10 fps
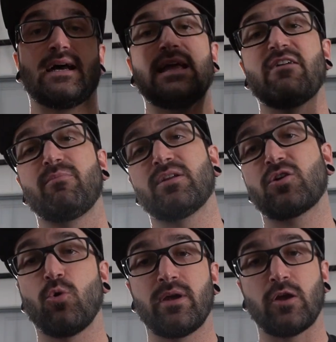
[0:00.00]
I have been
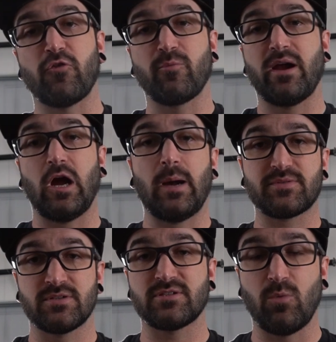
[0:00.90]
going over my
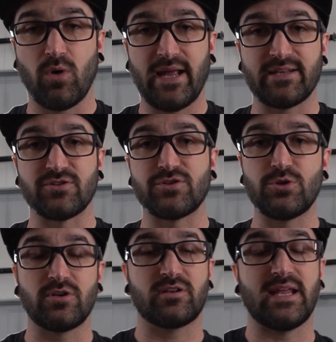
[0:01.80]
options on what I can
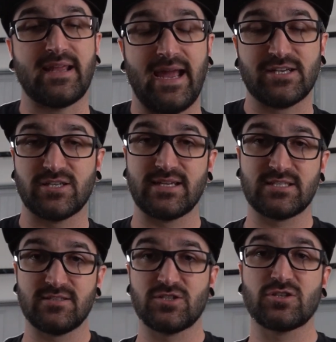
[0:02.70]
do to take action
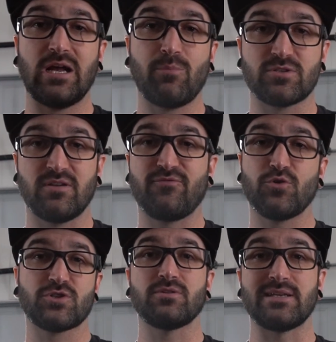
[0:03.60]
against this shop, which
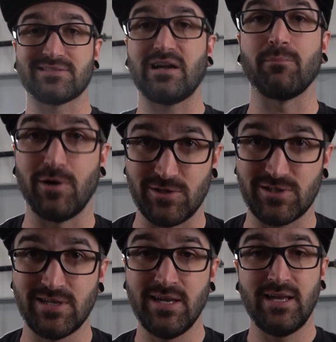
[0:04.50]
unfortunately is not much.